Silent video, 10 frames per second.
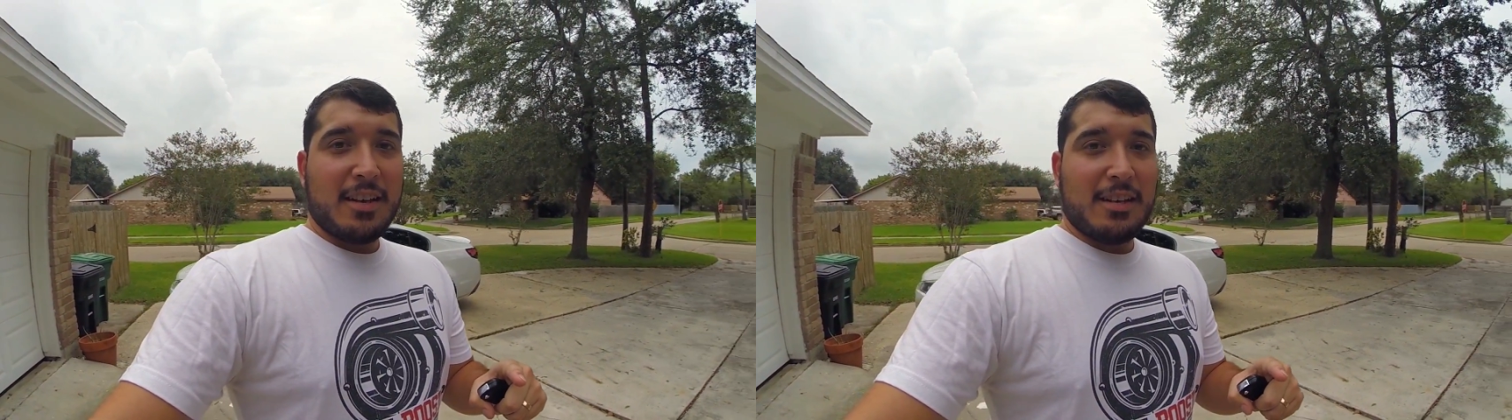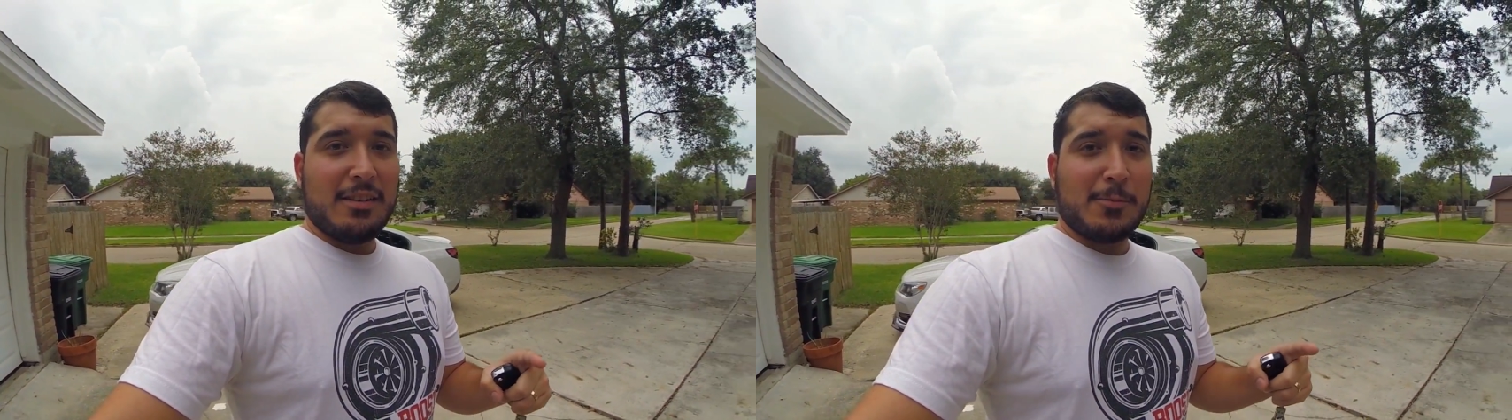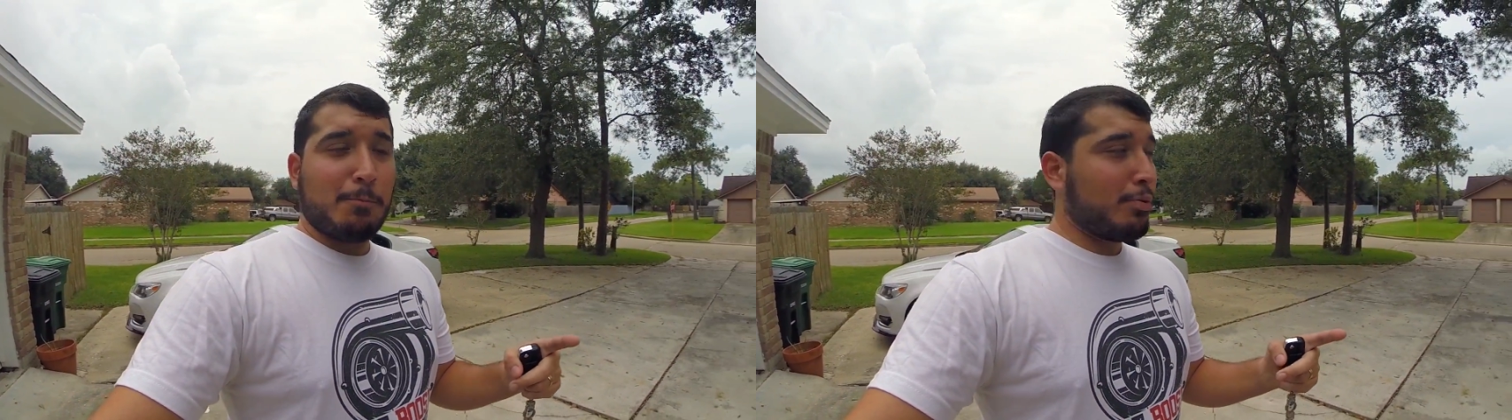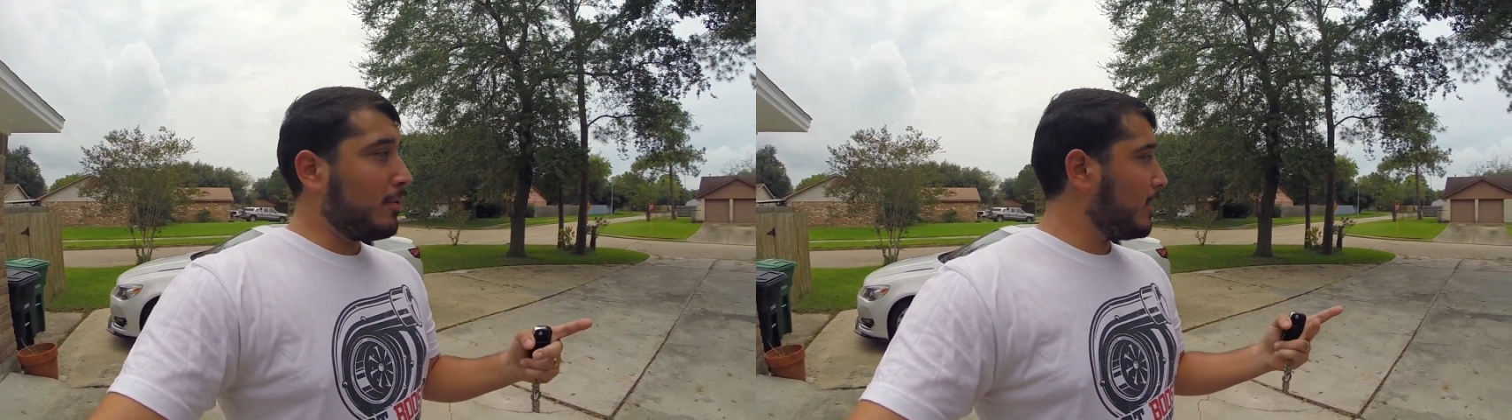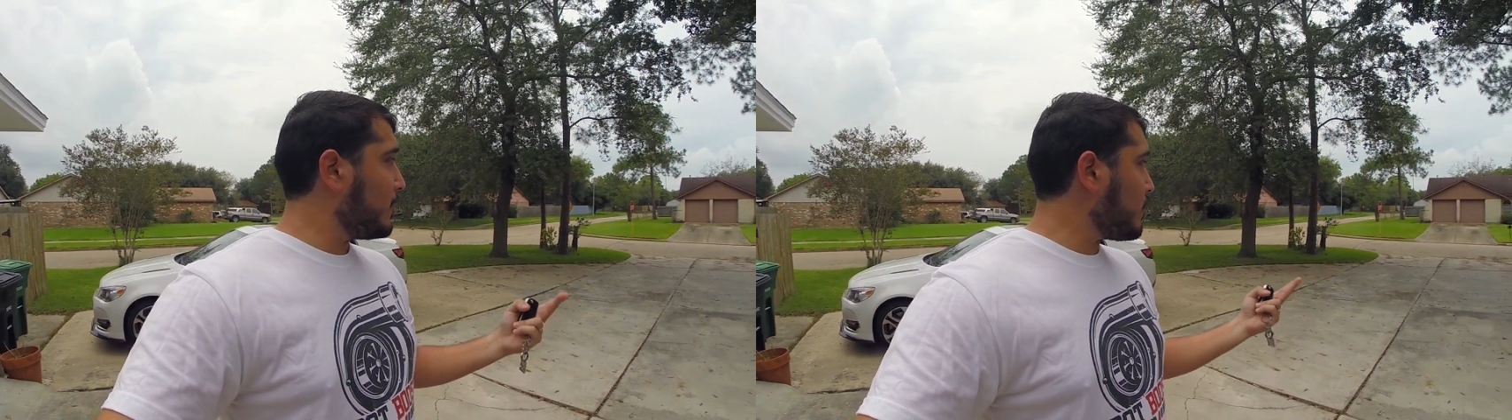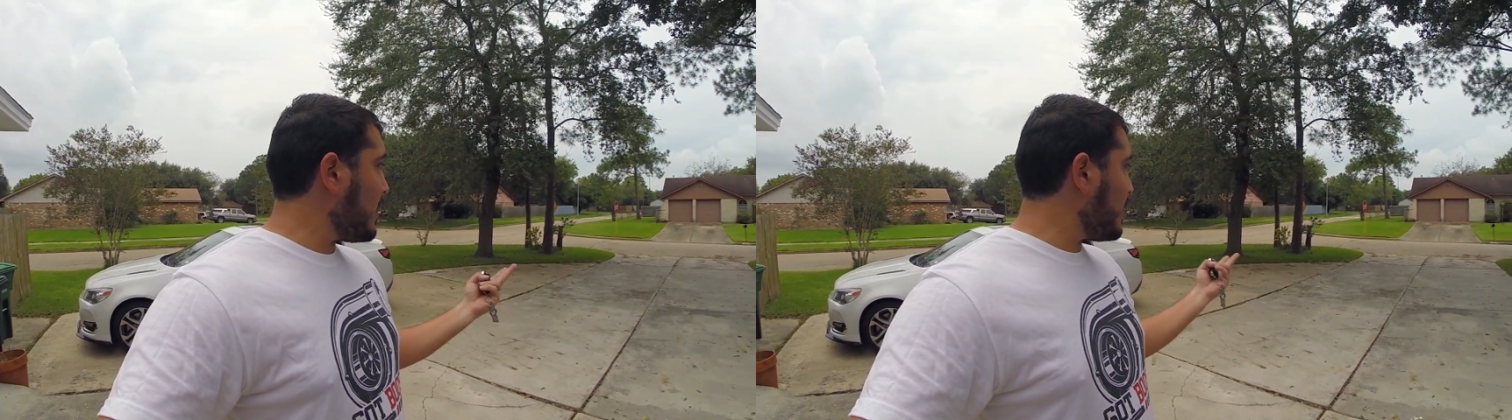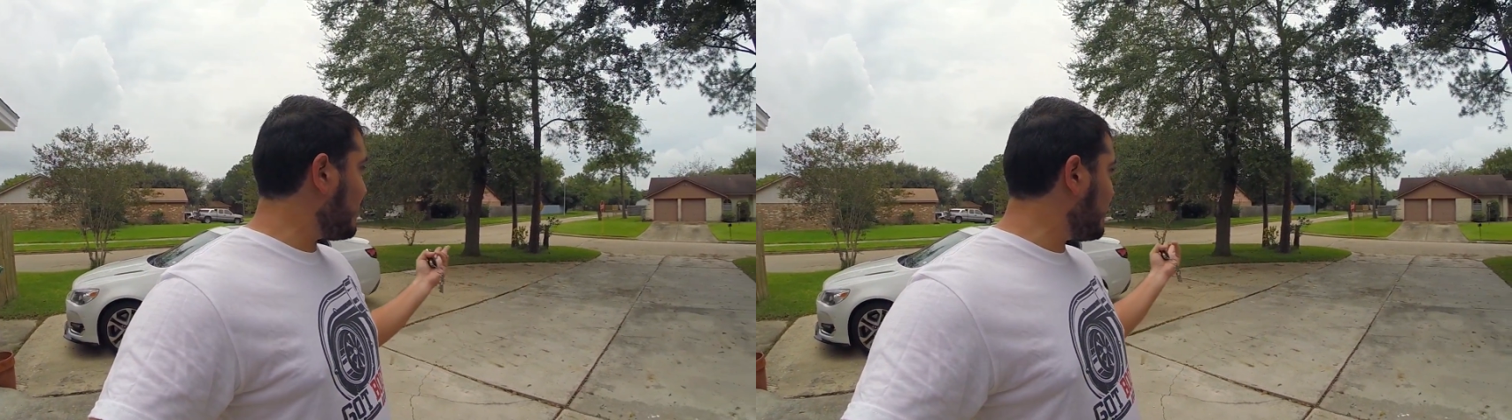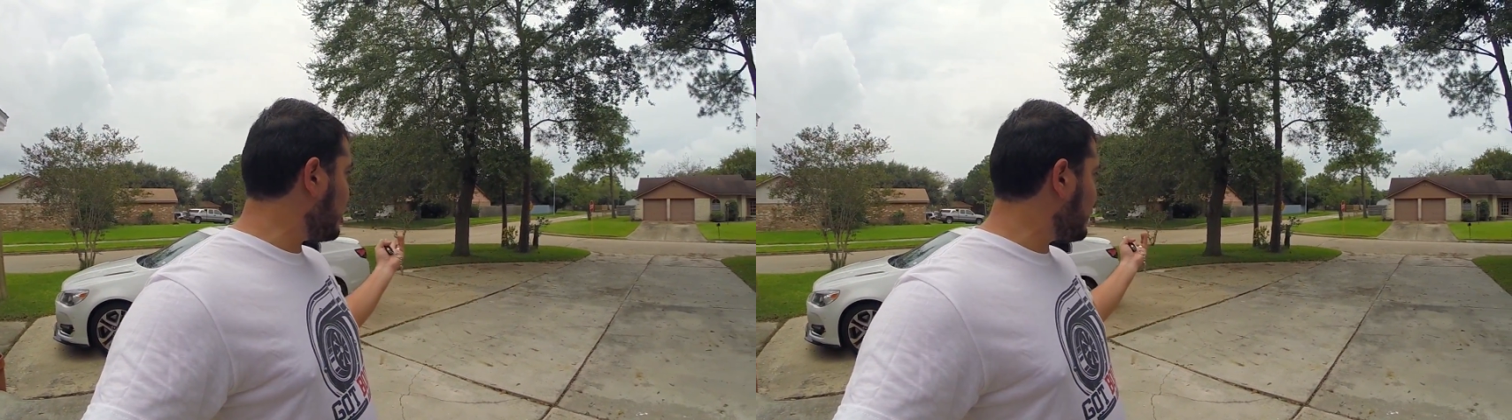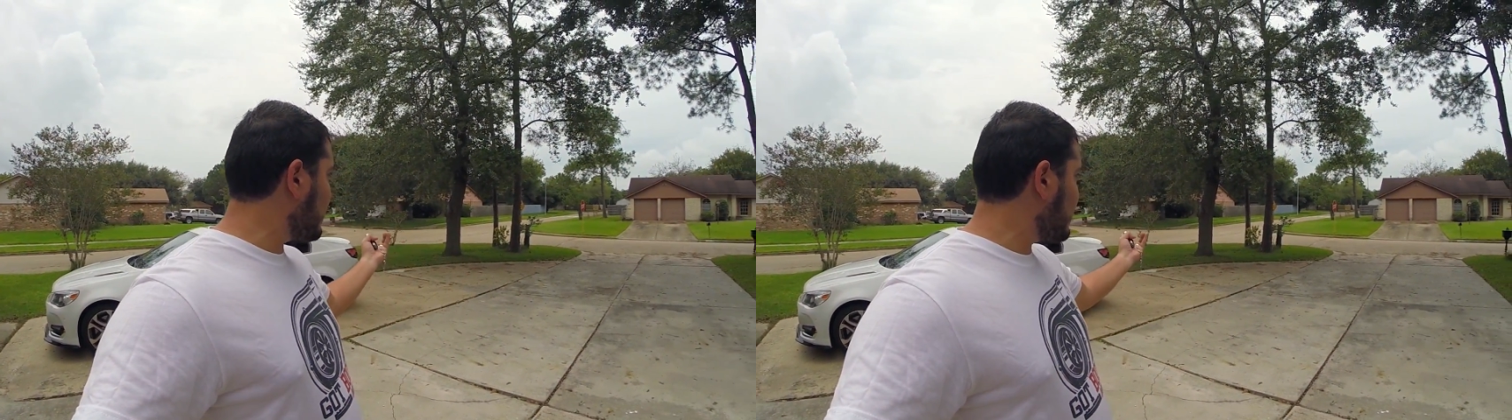it is pretty dry out here.